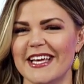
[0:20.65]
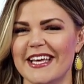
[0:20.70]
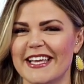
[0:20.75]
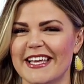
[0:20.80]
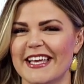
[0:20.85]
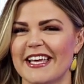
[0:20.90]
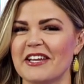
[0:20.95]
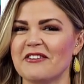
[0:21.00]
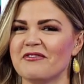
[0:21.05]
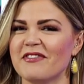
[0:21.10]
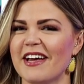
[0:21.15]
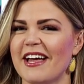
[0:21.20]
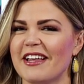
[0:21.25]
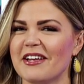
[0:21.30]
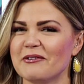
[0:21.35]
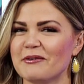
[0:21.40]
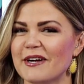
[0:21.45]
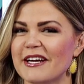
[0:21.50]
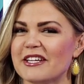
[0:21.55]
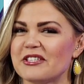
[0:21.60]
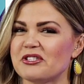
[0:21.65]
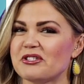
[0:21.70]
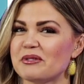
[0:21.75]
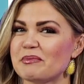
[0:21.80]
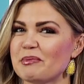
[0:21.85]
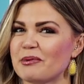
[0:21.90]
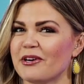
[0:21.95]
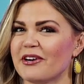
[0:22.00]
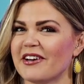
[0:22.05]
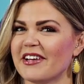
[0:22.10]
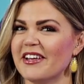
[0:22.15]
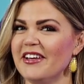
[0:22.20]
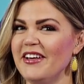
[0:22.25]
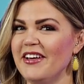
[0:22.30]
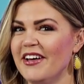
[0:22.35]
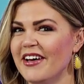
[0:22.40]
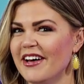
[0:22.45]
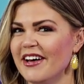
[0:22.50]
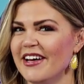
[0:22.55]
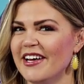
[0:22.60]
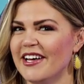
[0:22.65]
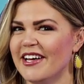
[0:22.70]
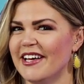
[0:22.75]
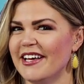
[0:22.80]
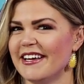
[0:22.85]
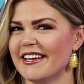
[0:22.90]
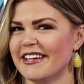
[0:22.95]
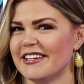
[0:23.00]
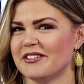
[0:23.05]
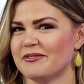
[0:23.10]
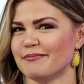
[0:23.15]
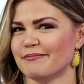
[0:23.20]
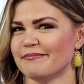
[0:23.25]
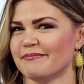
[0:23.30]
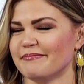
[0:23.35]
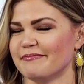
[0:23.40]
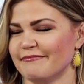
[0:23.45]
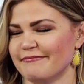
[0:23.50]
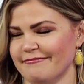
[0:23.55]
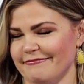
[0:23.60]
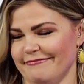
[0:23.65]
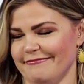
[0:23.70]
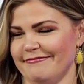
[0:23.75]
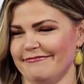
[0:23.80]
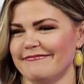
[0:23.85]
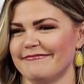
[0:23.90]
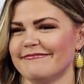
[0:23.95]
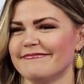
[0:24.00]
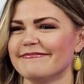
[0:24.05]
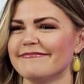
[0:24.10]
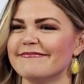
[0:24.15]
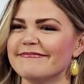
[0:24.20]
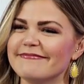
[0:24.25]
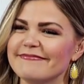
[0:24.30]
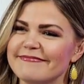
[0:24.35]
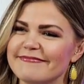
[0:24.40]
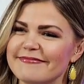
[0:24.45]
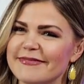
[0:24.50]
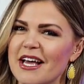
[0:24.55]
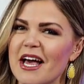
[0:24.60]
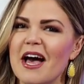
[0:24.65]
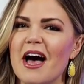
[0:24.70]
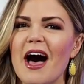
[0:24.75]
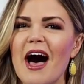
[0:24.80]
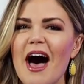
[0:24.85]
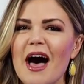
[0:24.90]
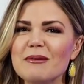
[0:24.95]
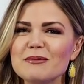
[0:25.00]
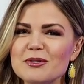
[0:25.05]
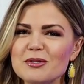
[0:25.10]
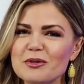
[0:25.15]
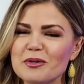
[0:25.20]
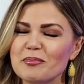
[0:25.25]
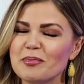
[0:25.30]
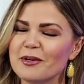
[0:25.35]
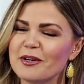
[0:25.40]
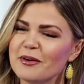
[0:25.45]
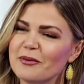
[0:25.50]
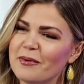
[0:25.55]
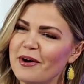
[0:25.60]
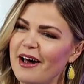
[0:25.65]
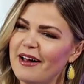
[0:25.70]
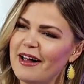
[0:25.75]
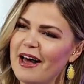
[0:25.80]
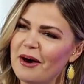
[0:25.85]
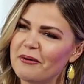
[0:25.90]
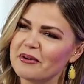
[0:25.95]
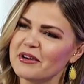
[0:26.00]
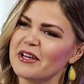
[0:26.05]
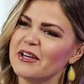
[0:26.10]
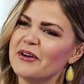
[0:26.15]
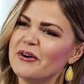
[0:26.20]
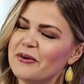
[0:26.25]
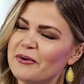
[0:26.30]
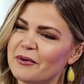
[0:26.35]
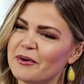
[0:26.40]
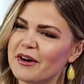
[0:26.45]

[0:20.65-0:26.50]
Hidden Valley Ranch is pretty good. That's right. Mm -hmm. How you doing? I'm doing pretty well. How are you?